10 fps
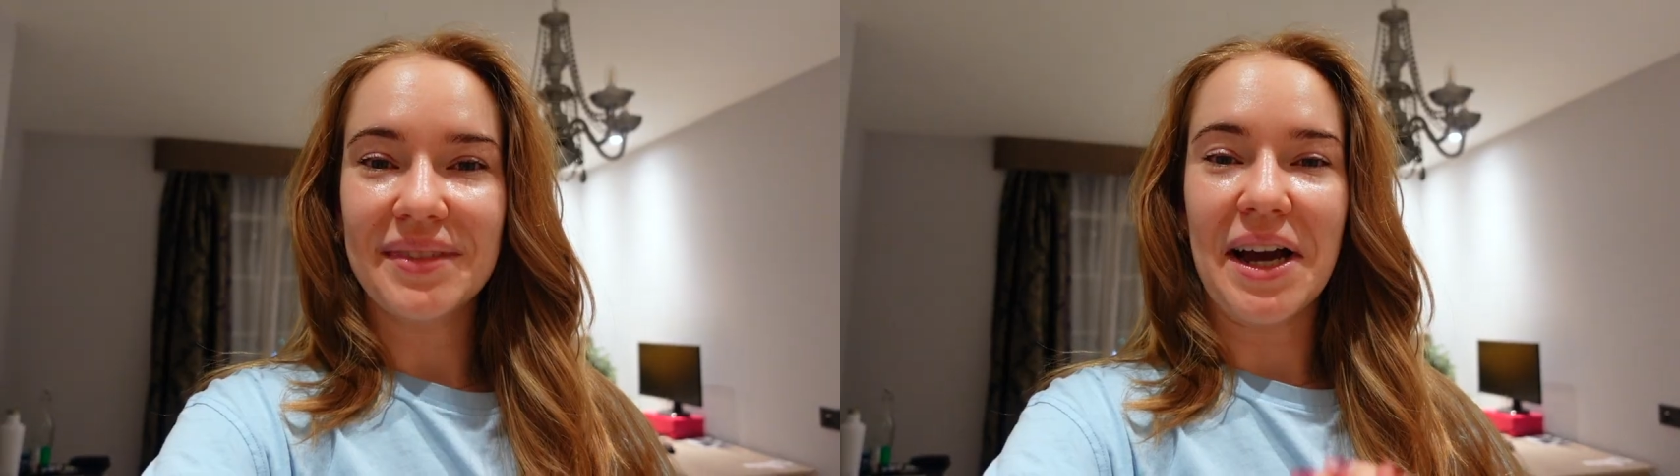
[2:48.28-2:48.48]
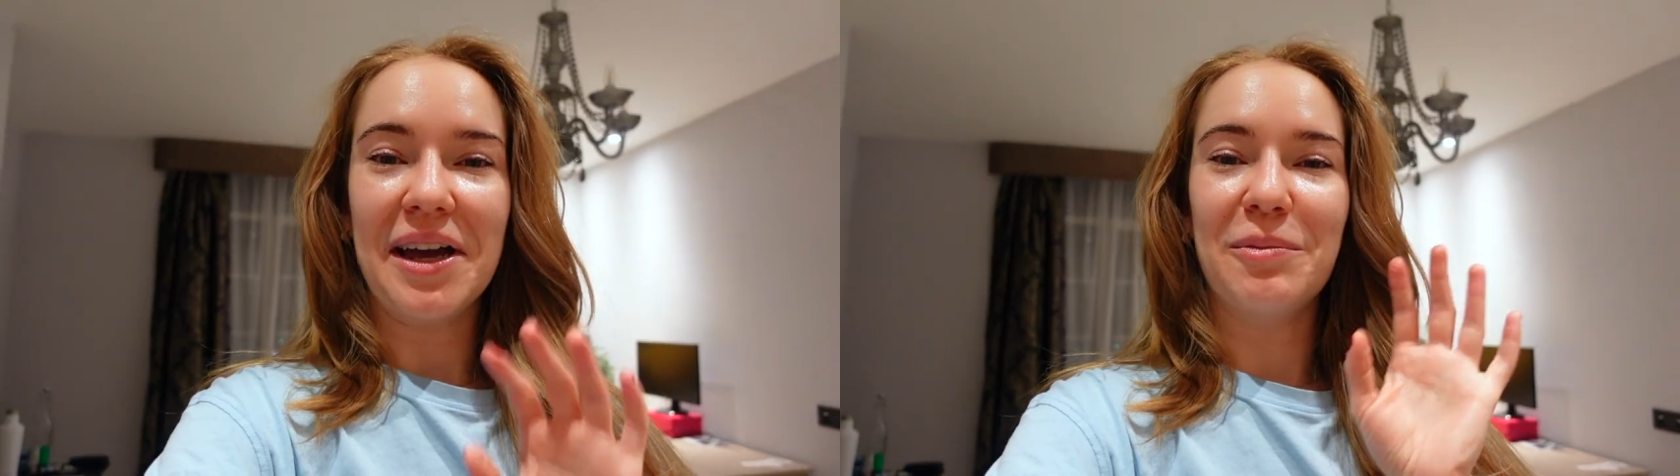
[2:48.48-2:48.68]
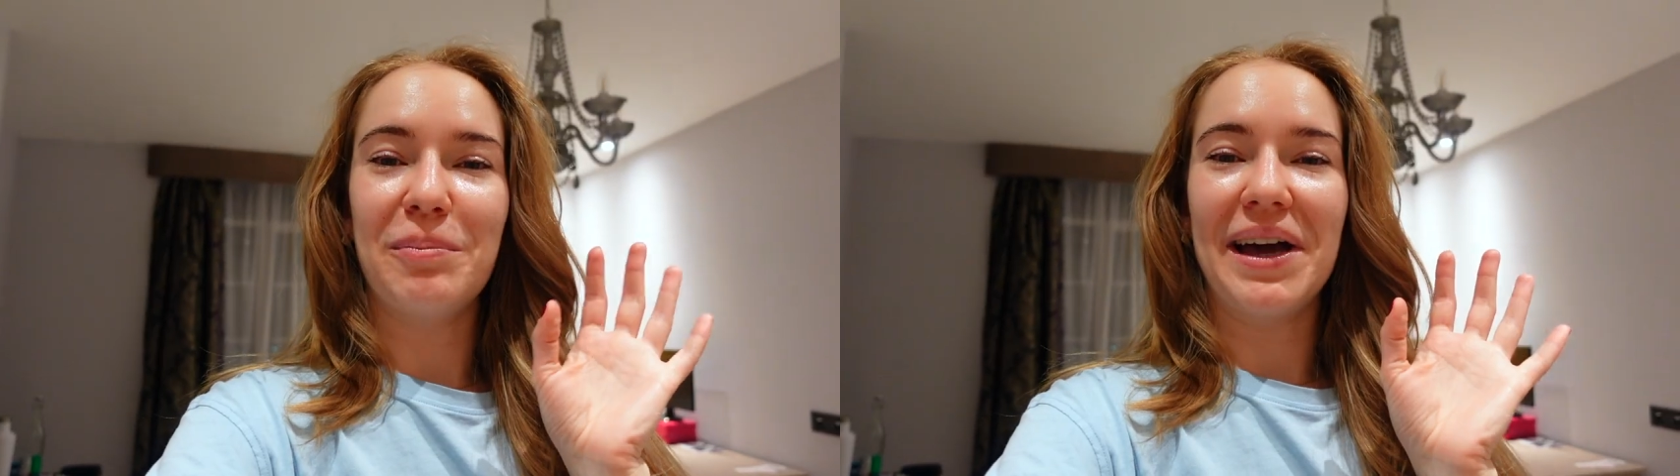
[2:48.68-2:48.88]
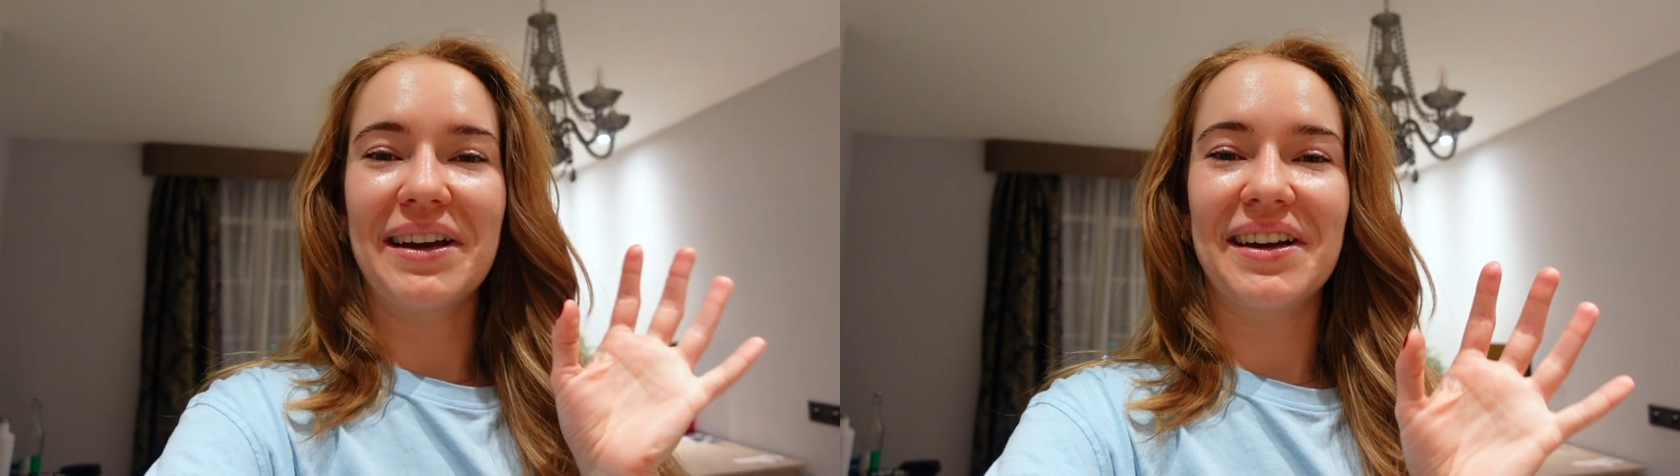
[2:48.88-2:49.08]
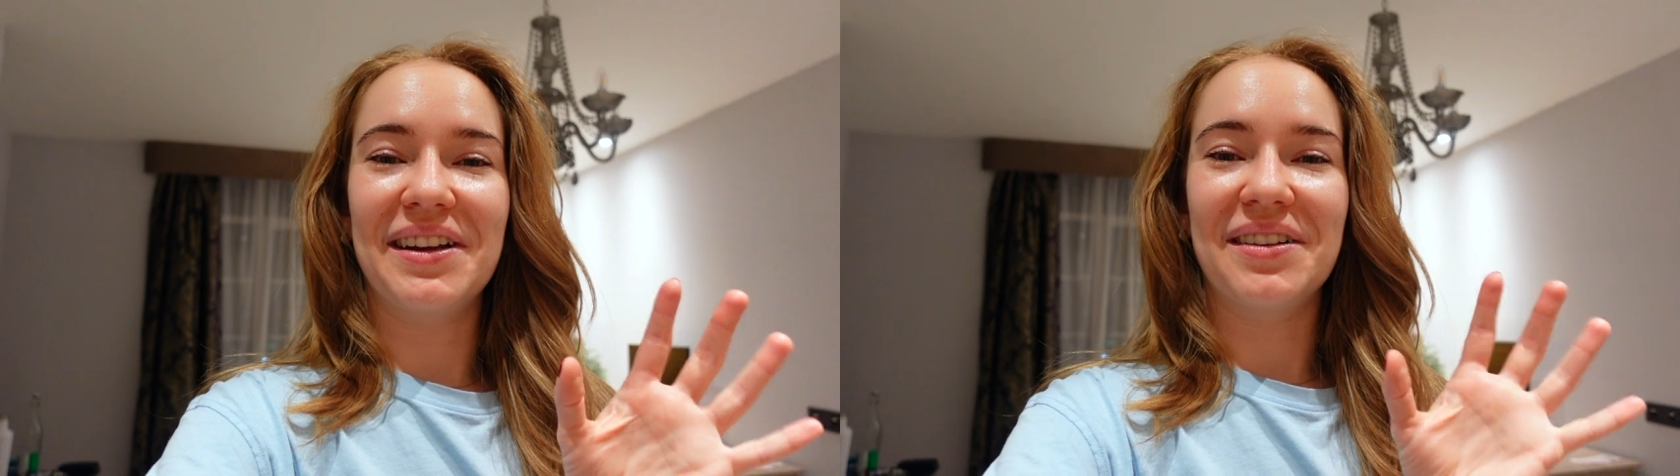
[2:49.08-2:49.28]
I am
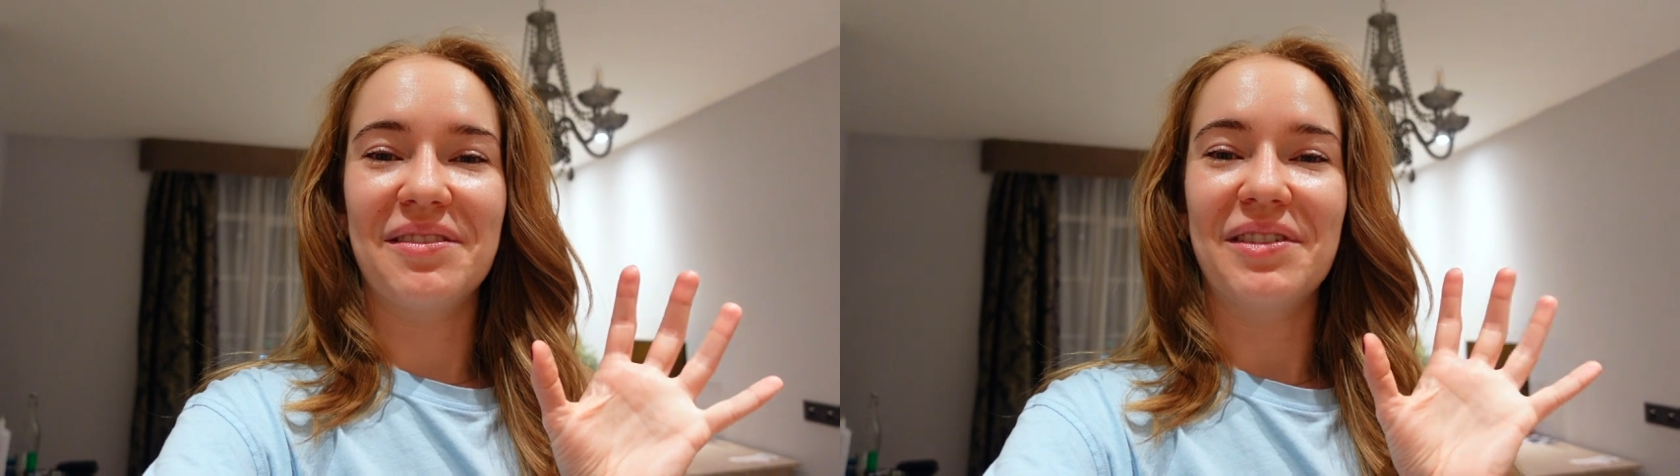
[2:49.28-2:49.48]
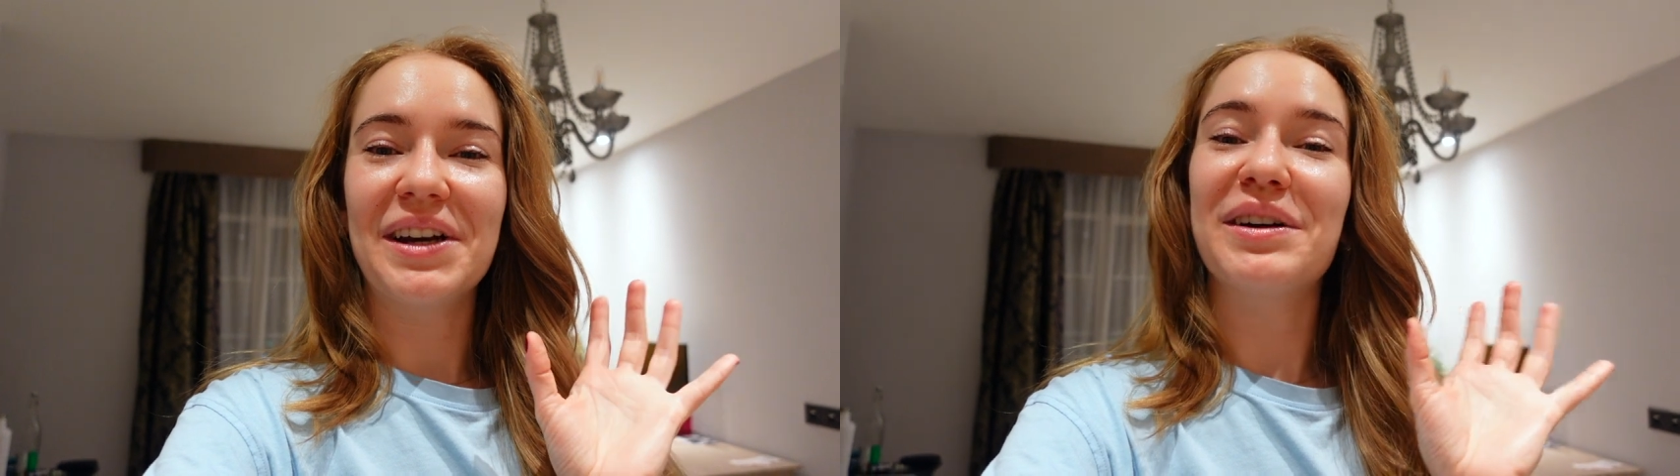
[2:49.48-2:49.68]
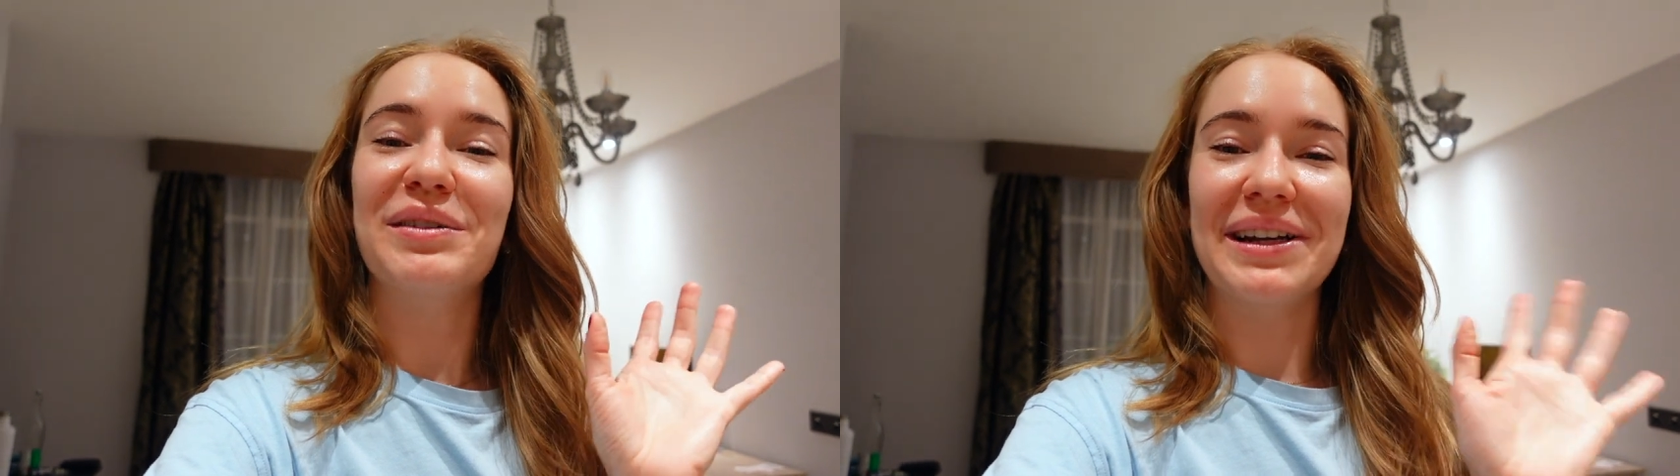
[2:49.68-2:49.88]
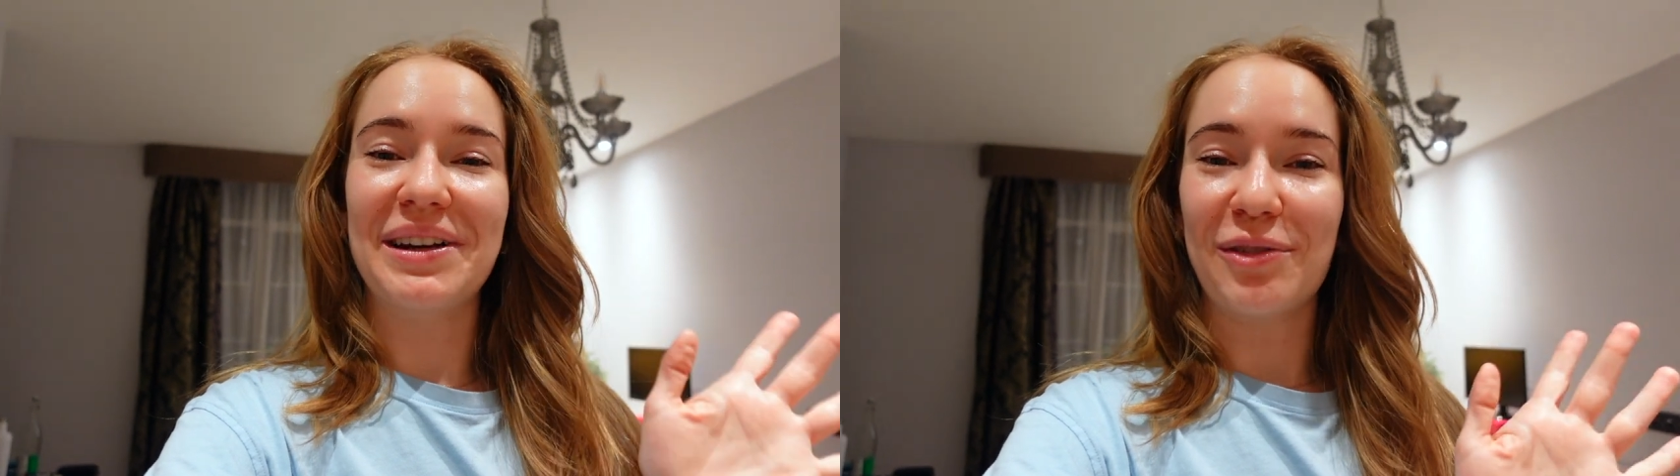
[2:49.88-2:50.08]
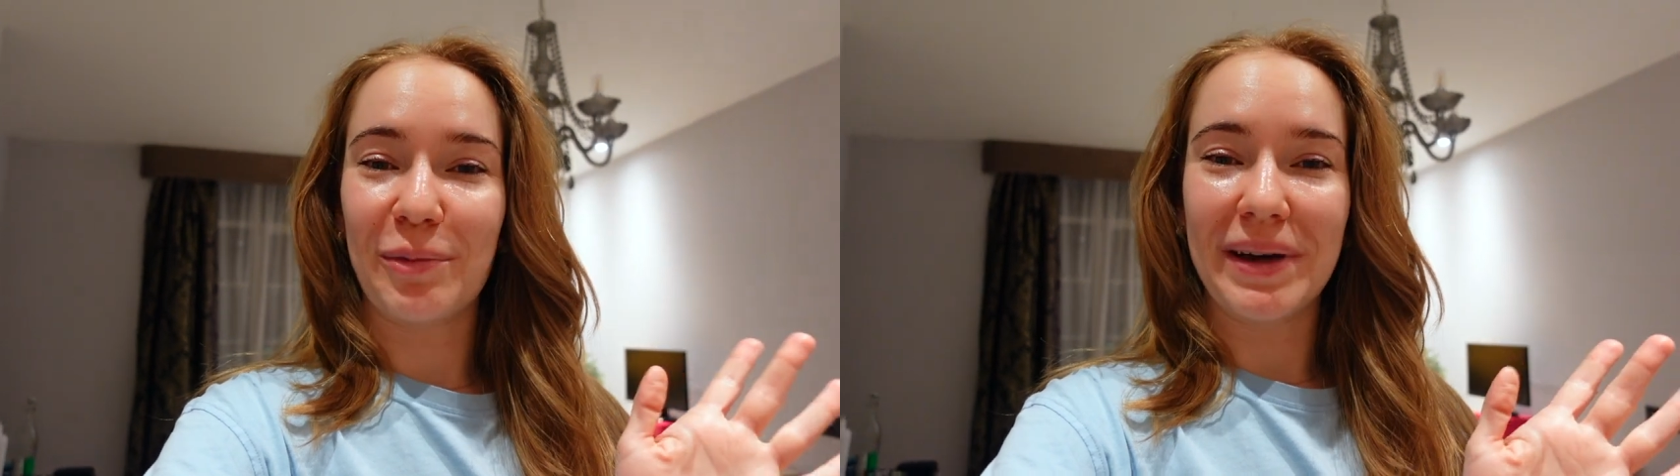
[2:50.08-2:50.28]
back and very ready
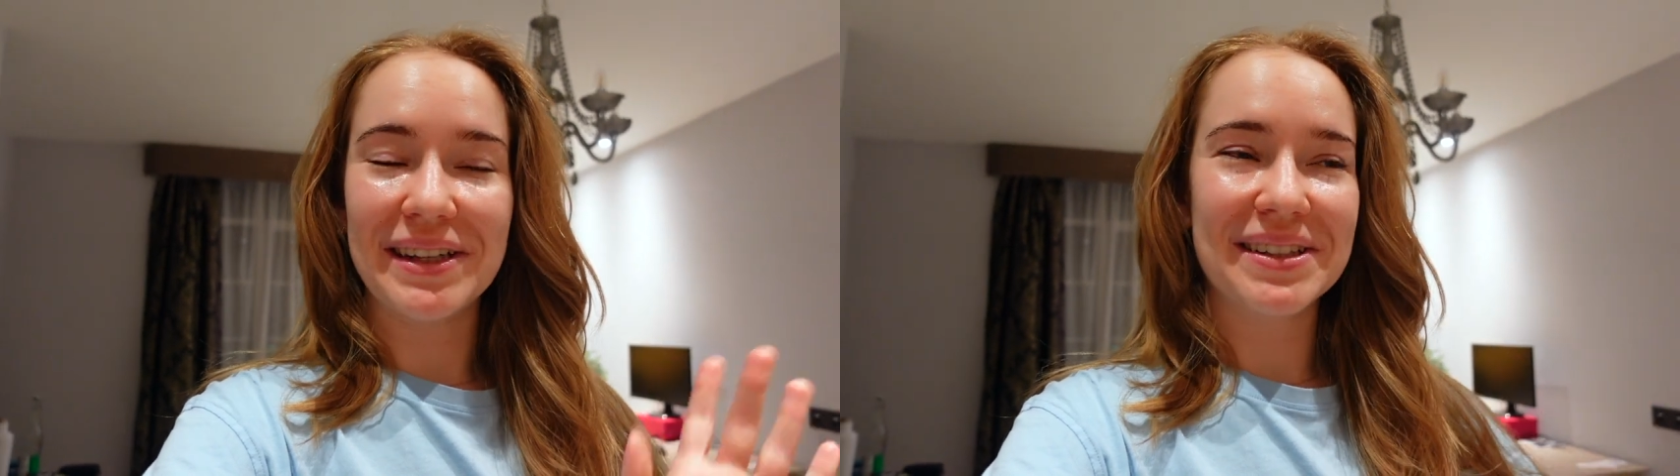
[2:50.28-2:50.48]
for bed,